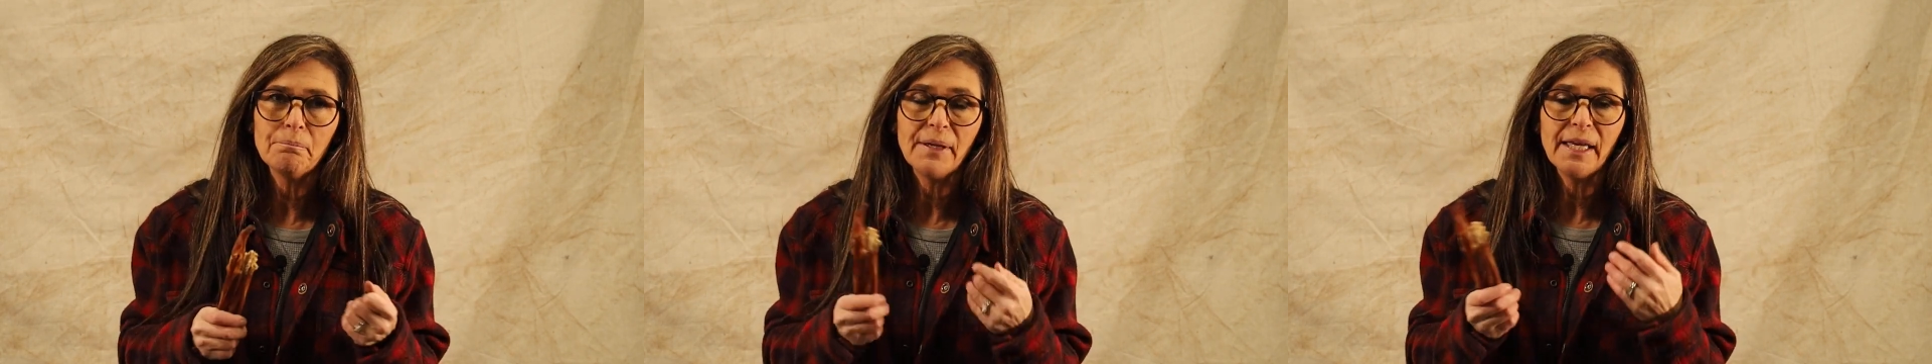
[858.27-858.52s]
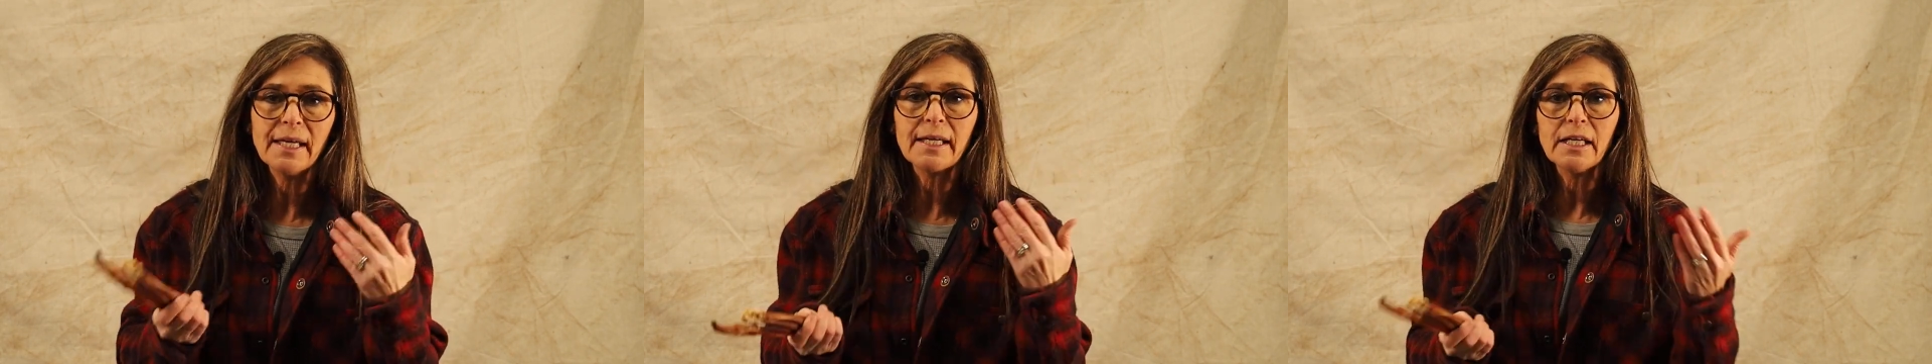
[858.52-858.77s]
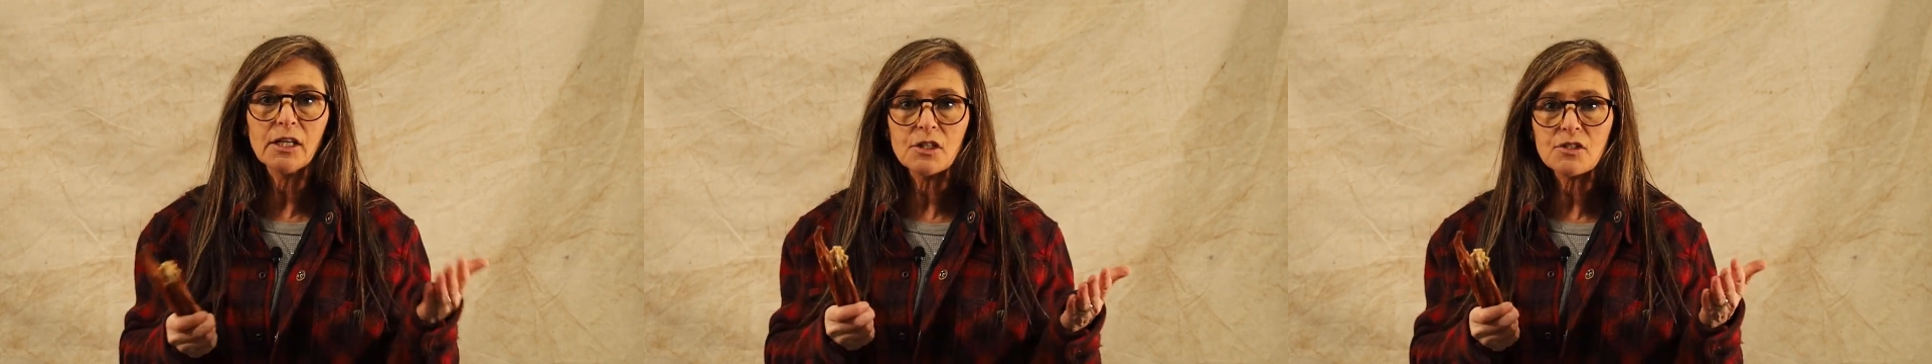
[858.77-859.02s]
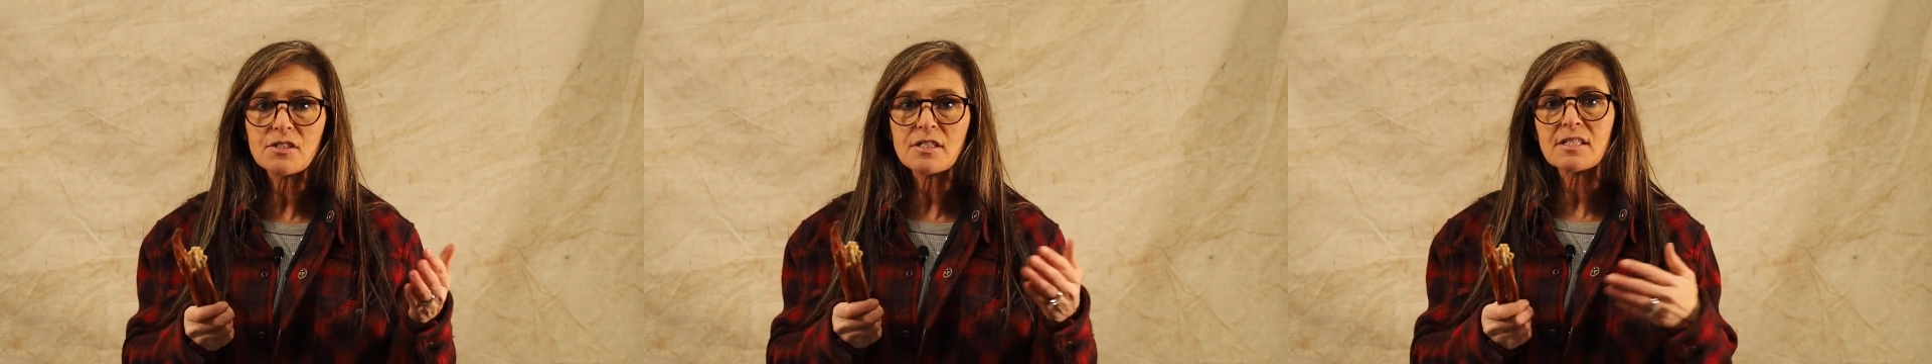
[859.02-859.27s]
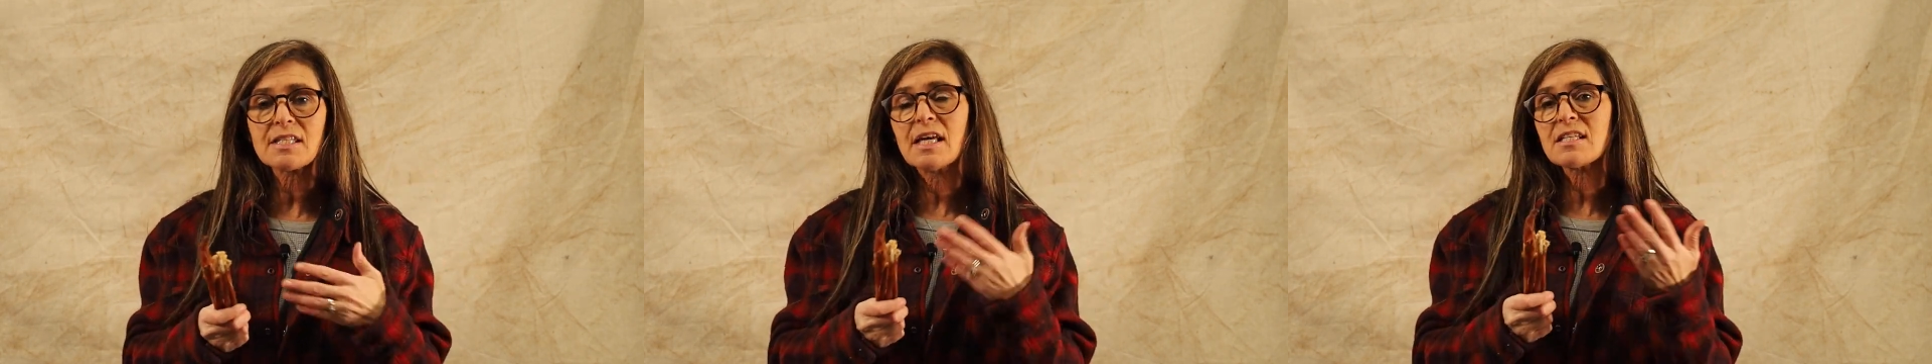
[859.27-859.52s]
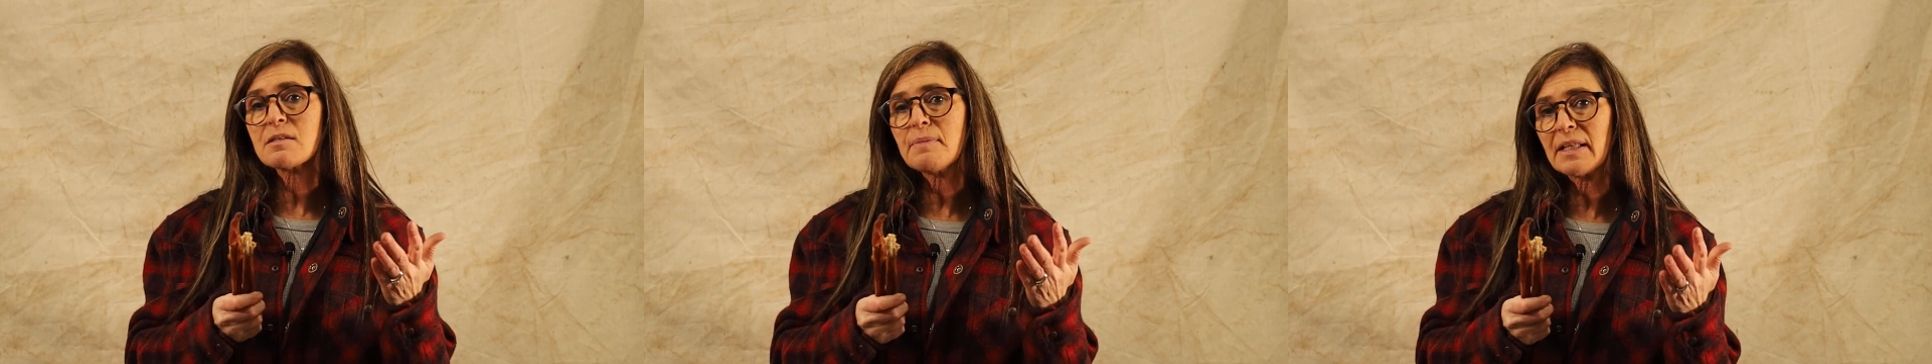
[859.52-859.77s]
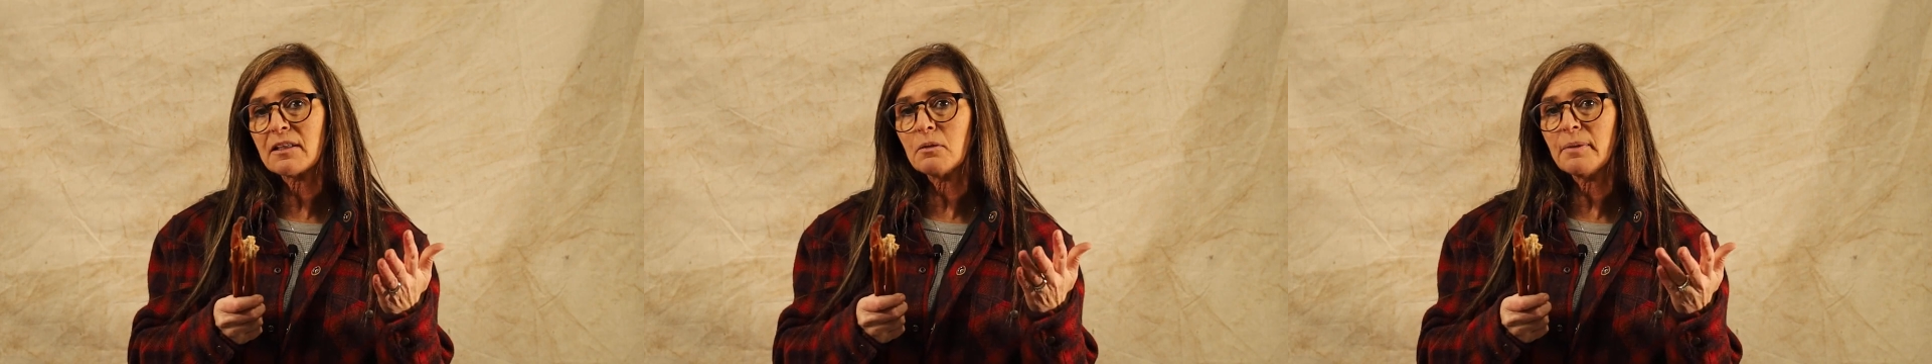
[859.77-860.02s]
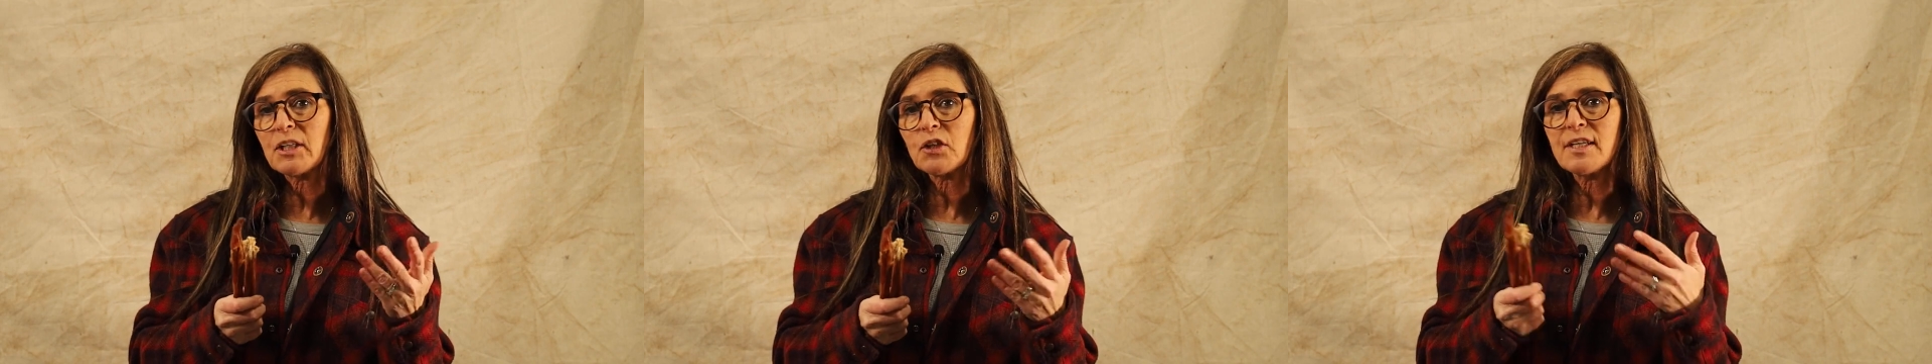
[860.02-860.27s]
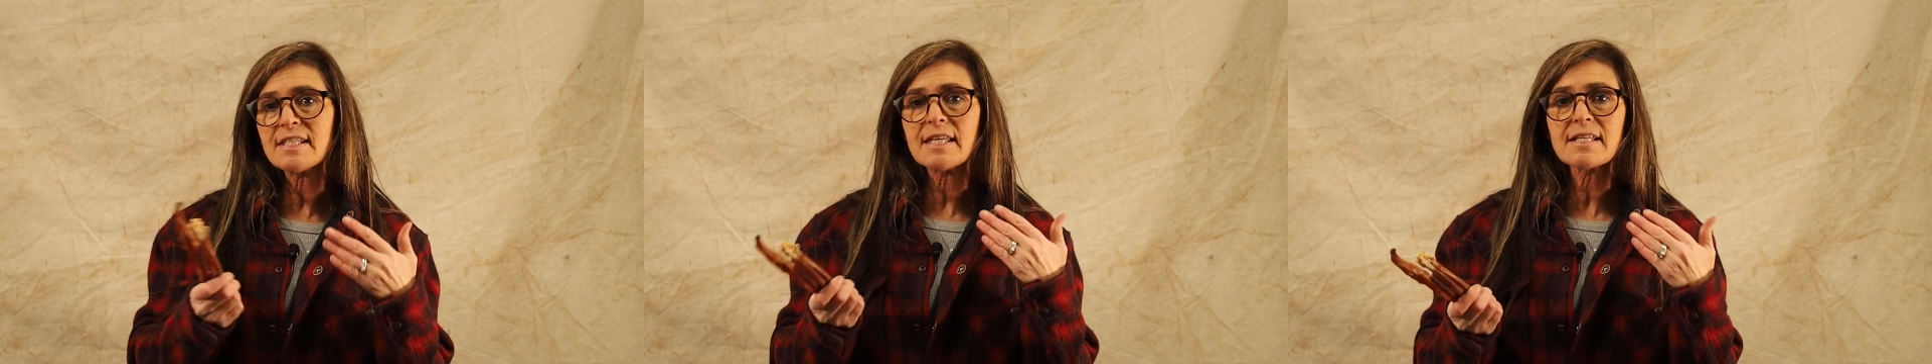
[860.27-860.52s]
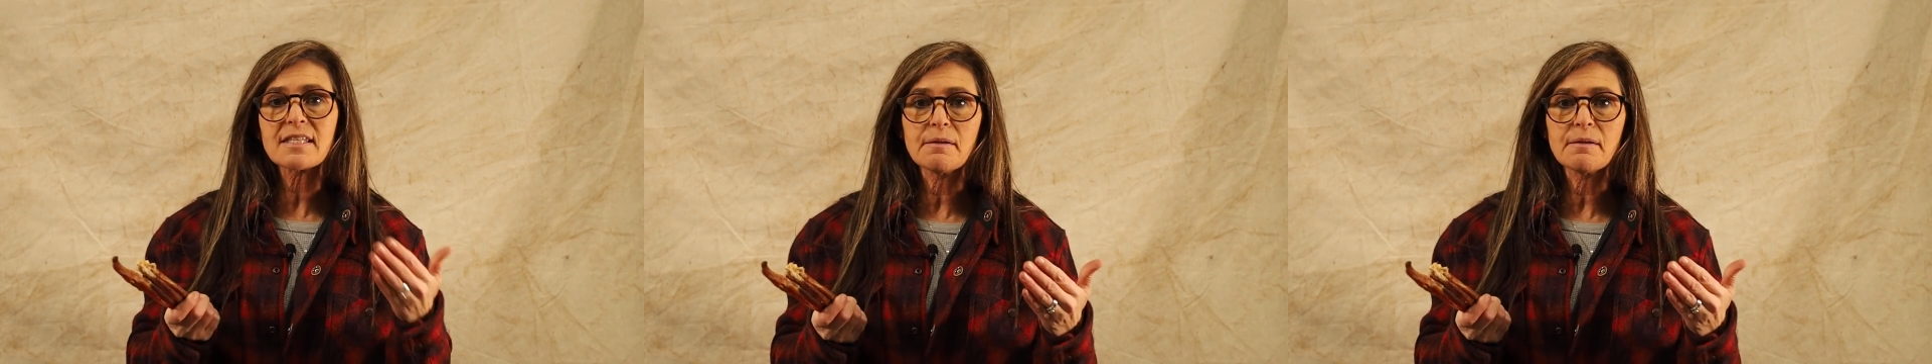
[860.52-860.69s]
Pig ears tend to be a little bit greasy.